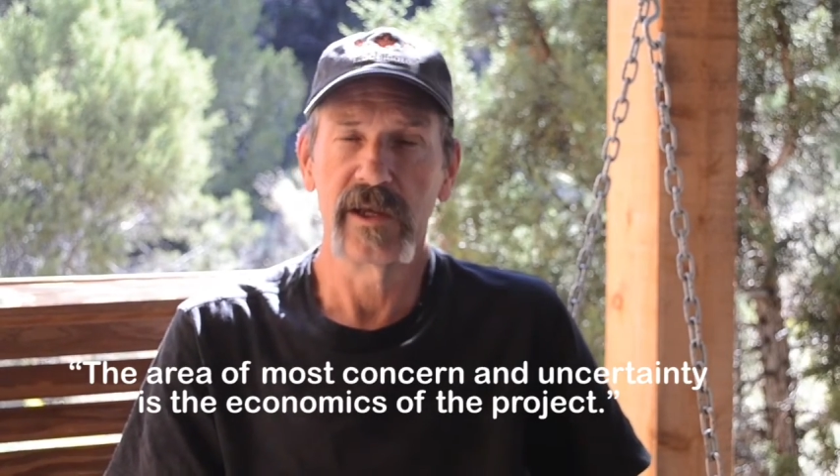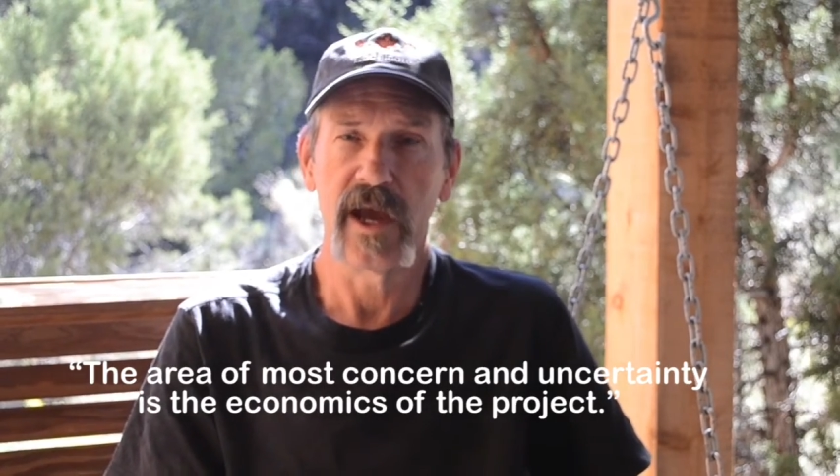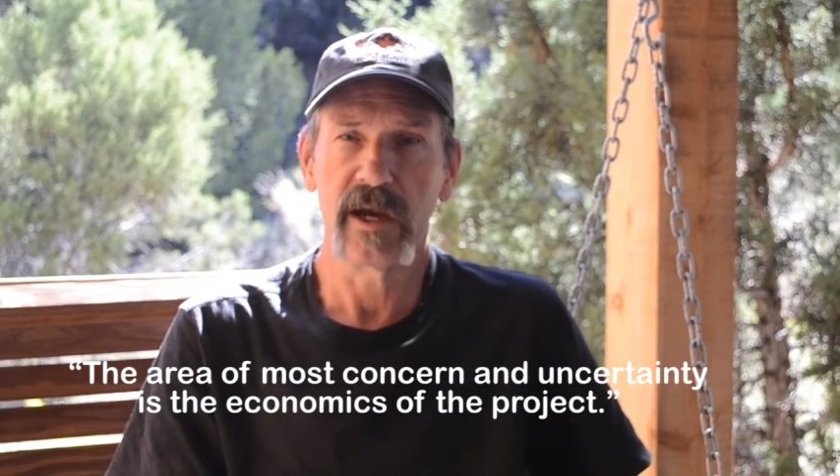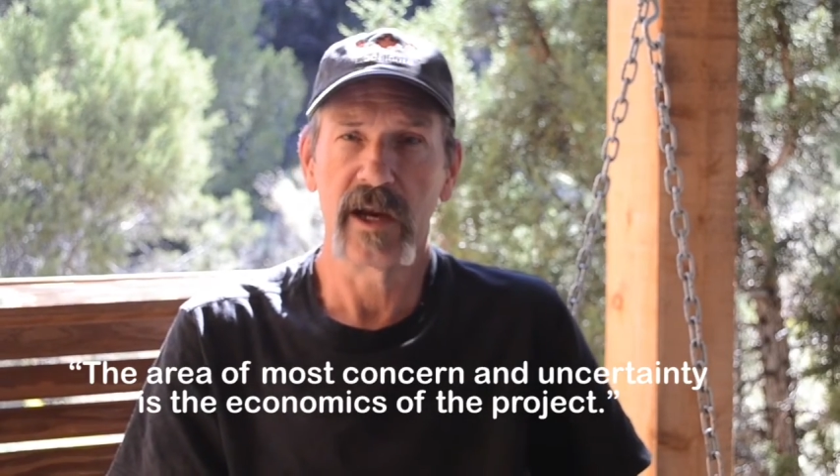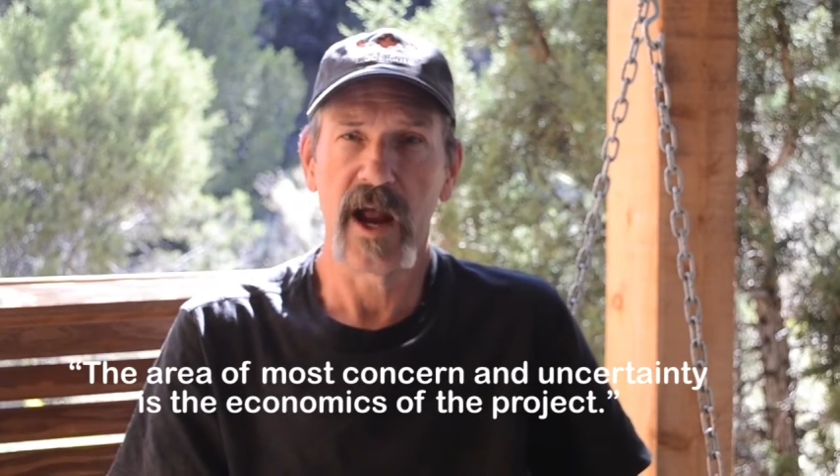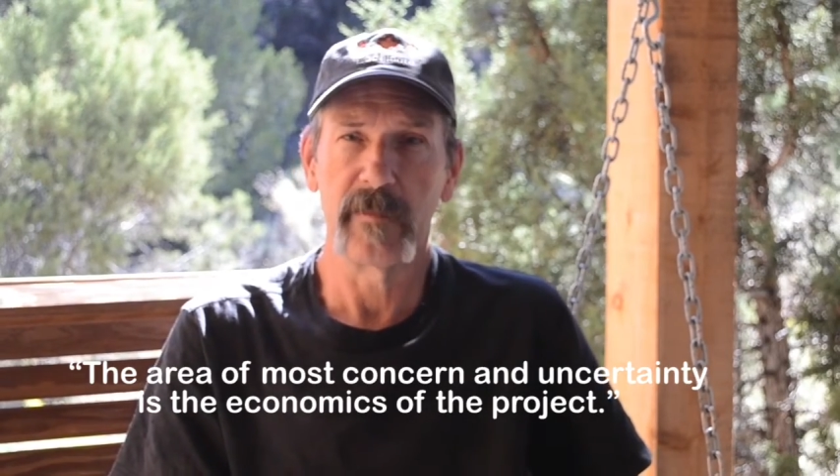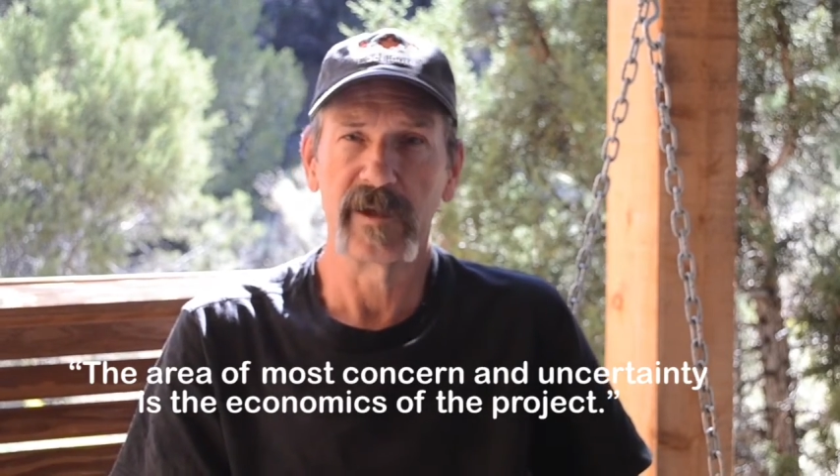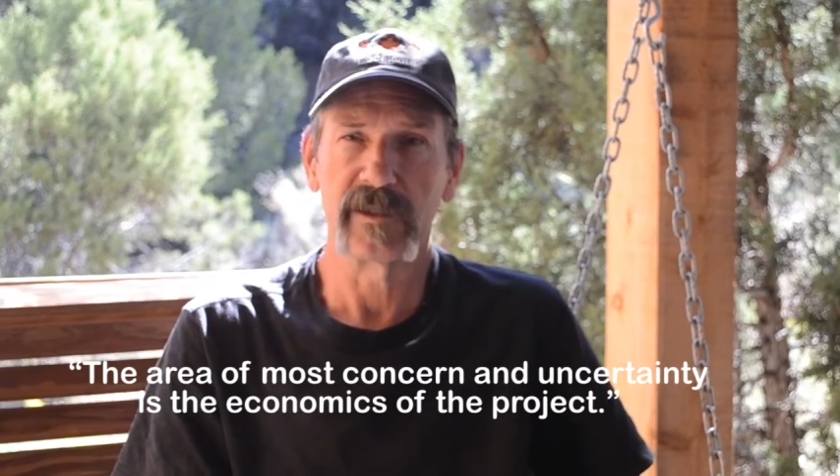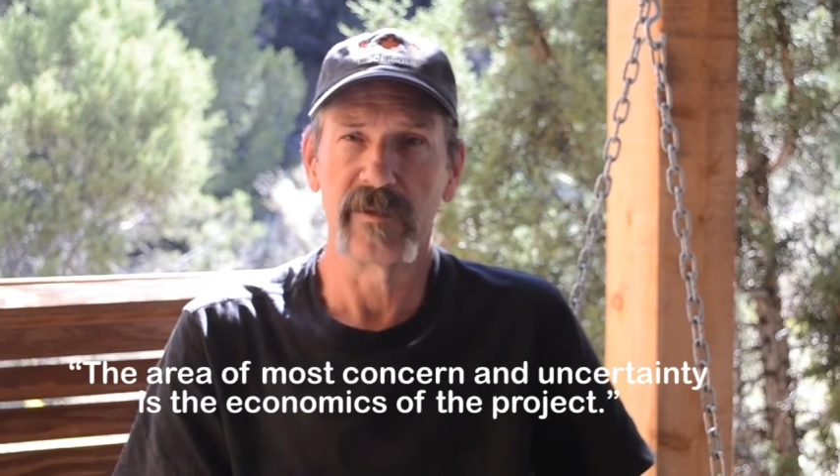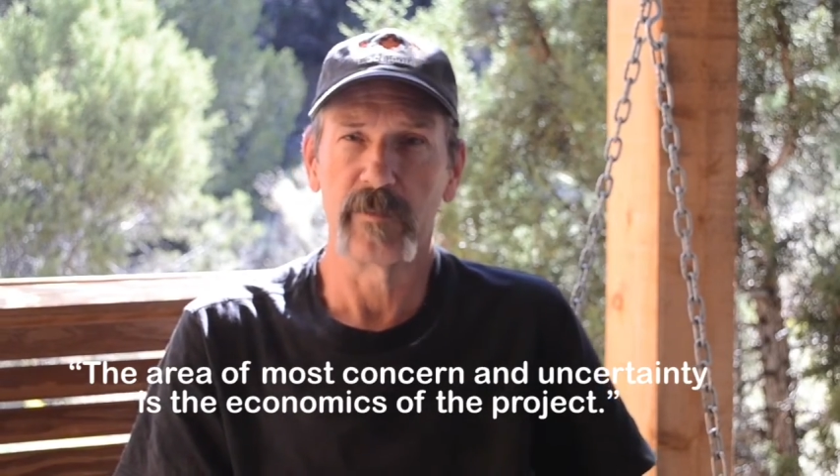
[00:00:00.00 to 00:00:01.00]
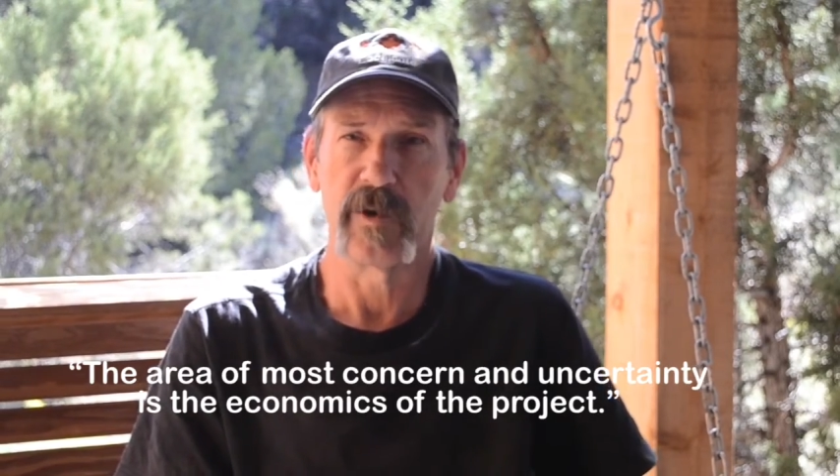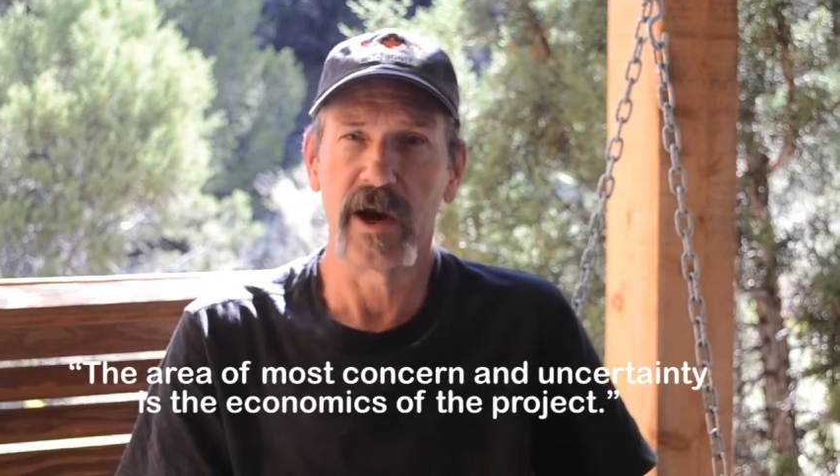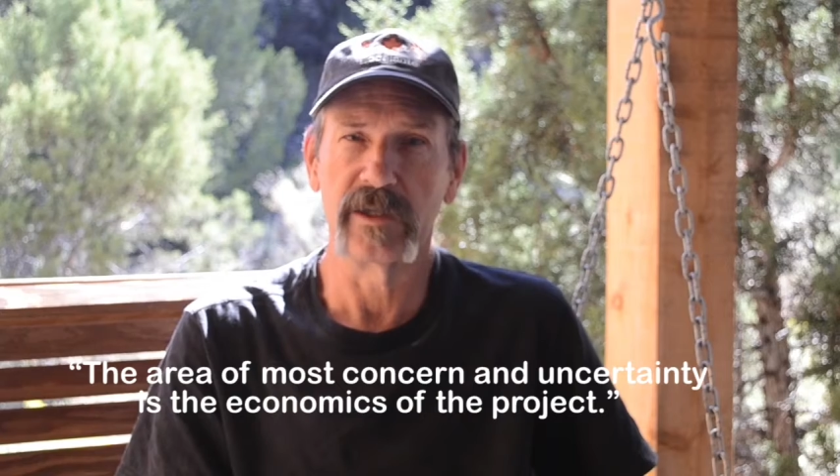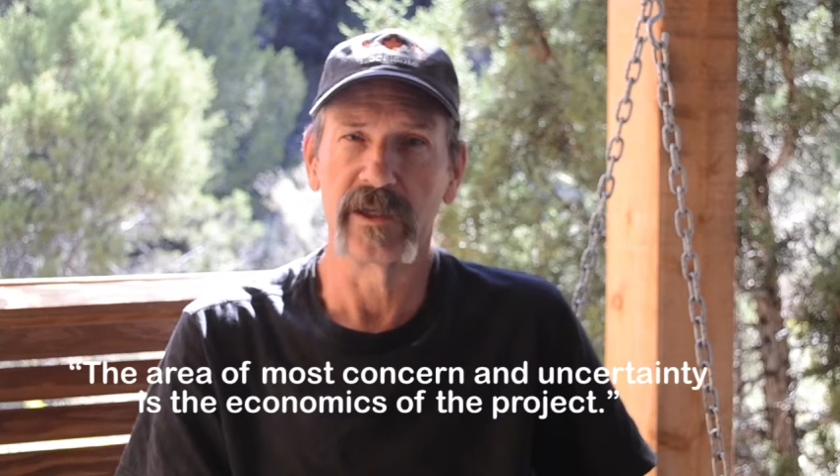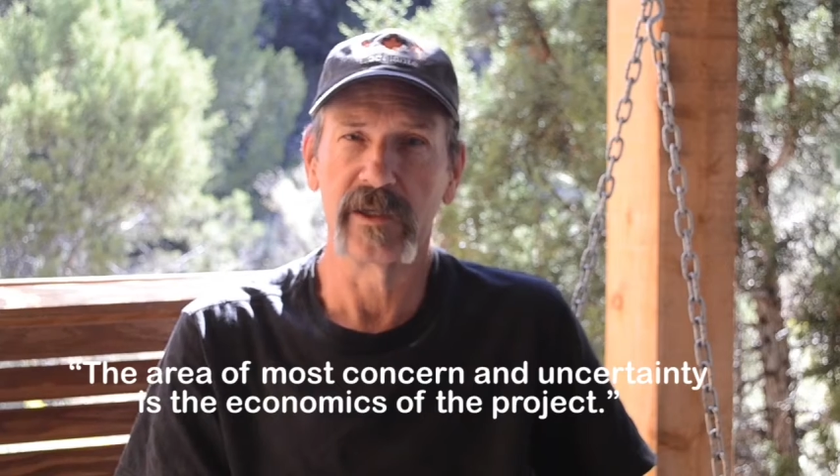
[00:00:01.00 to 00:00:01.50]
the economics of the
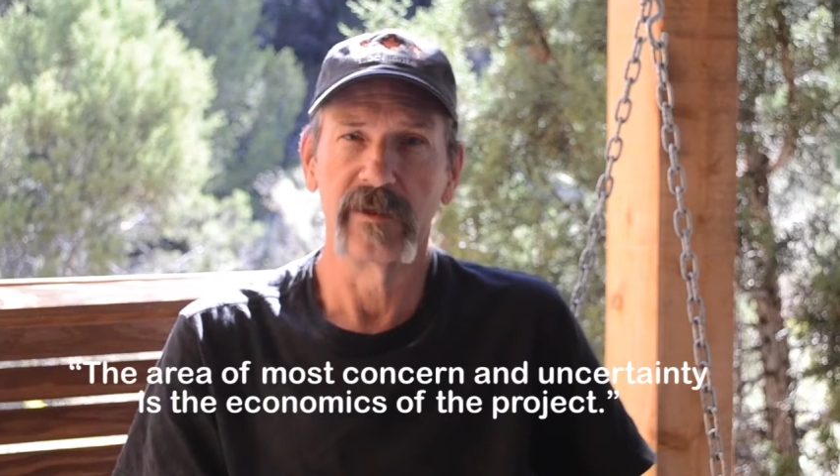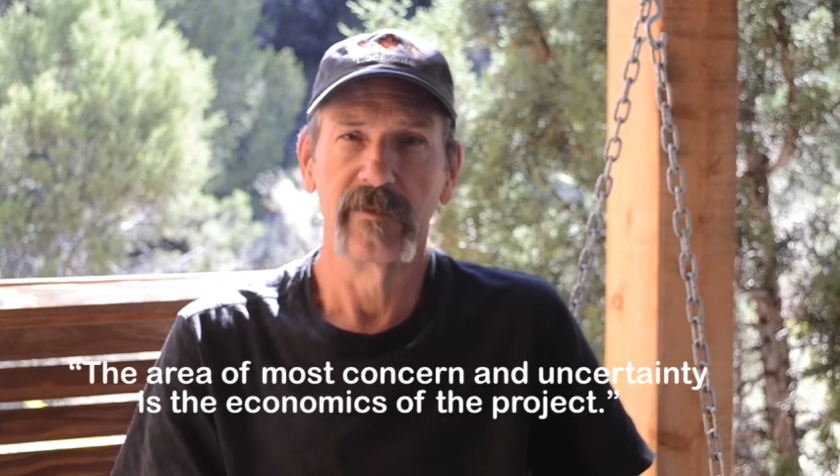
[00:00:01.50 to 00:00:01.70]
project.